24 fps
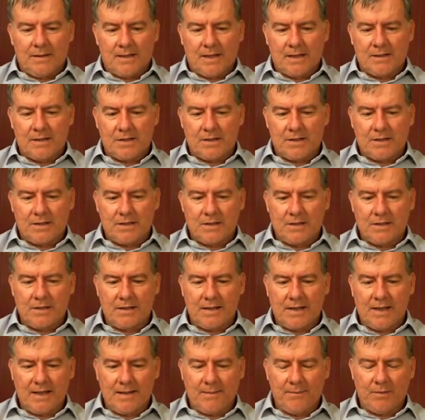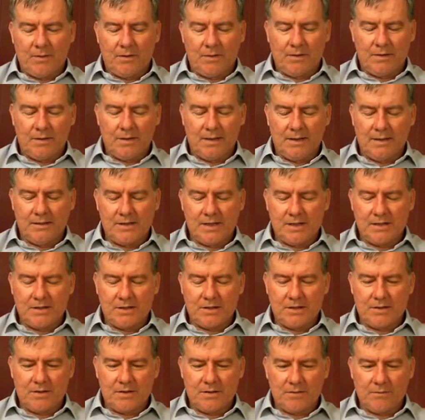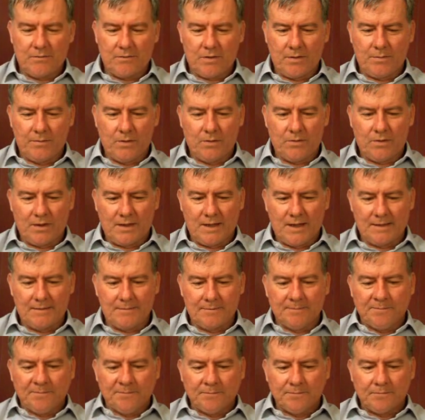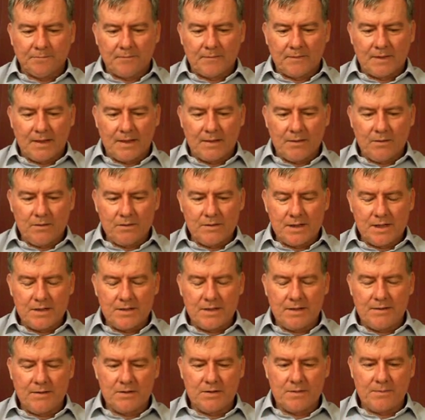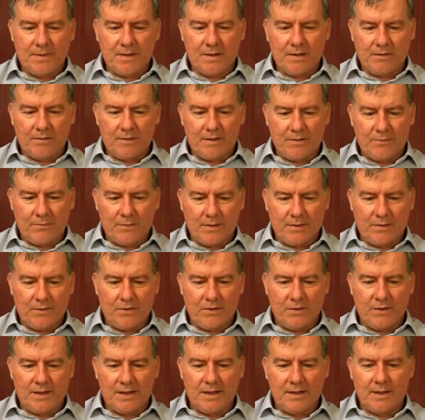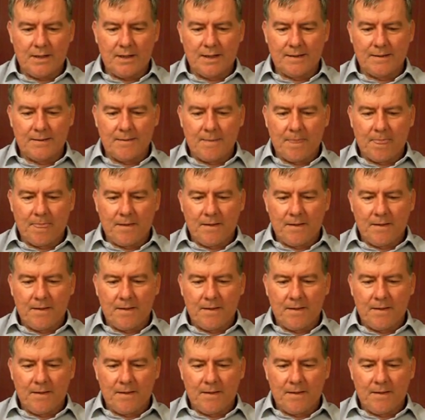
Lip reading: Justice Robb looked at that and also said this in paragraph 139.